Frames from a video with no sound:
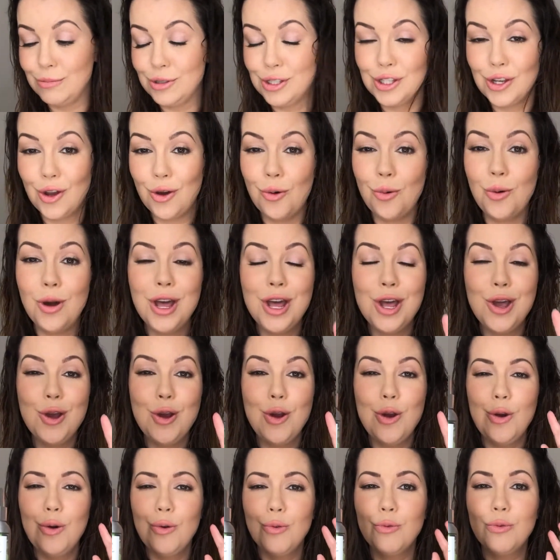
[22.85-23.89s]
So
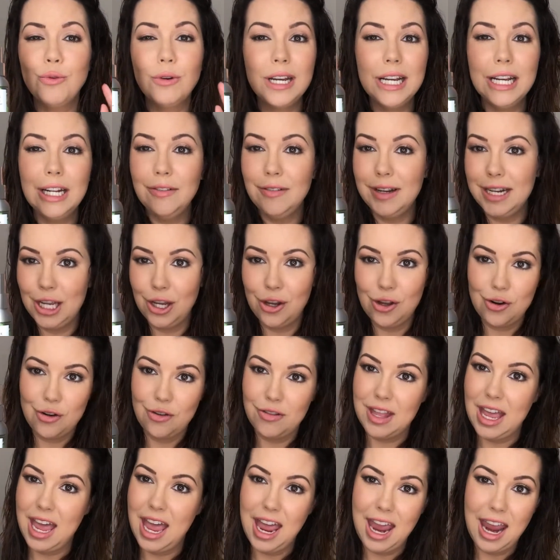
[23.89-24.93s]
really good on
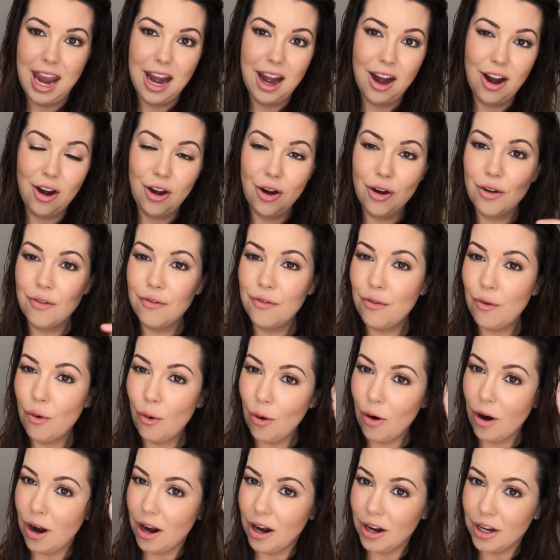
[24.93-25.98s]
the hair
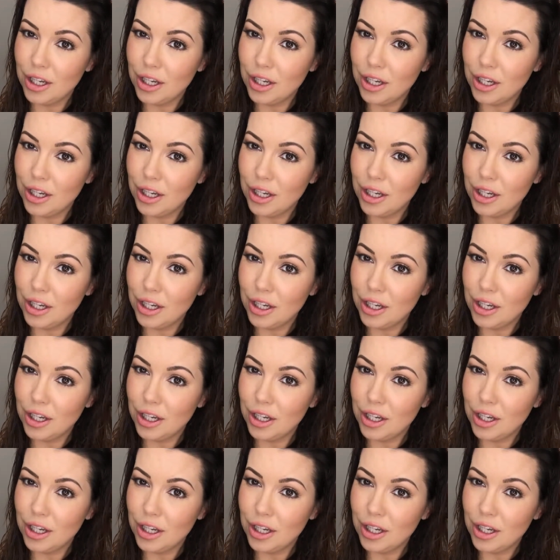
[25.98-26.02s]
for,